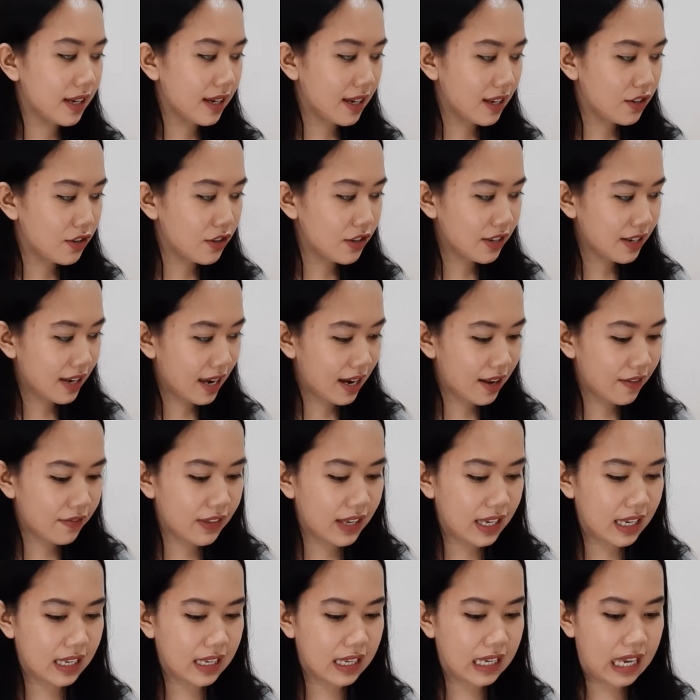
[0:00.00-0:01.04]
Like, it just kind of
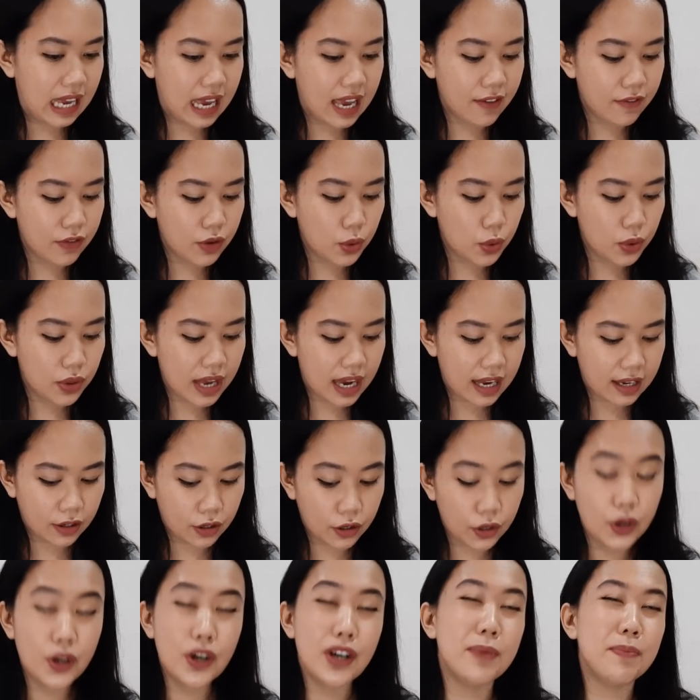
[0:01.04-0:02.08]
like gave you
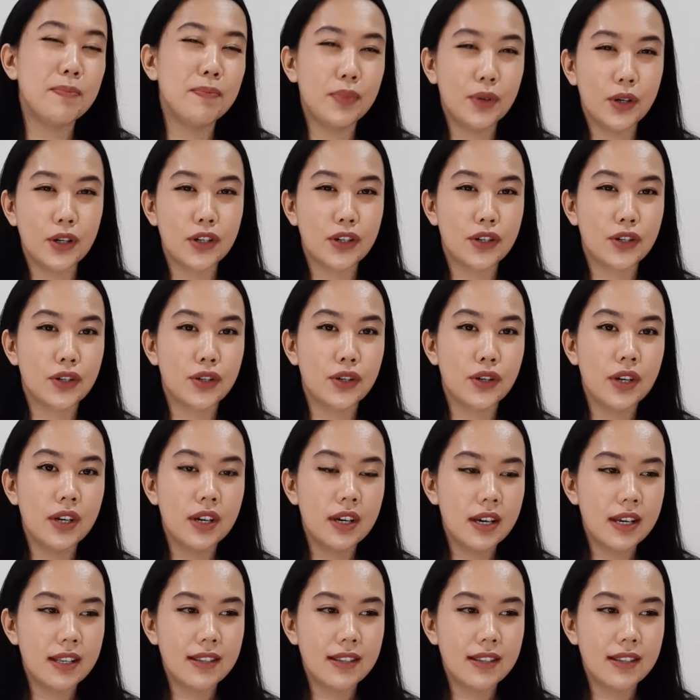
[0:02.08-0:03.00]
that good push.